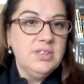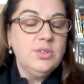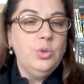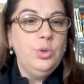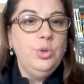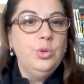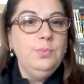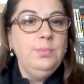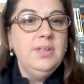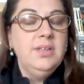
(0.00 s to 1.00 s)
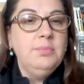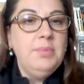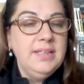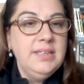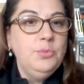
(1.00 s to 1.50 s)
Of
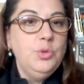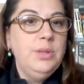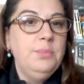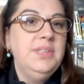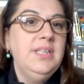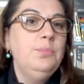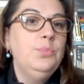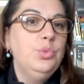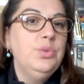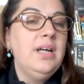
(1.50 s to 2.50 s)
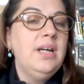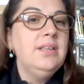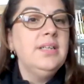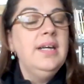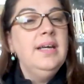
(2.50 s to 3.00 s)
course, I'm speaking for the
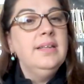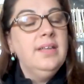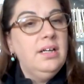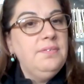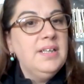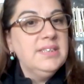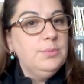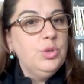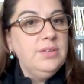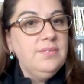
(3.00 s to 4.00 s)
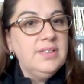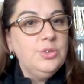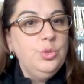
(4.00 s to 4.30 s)
pandemic period.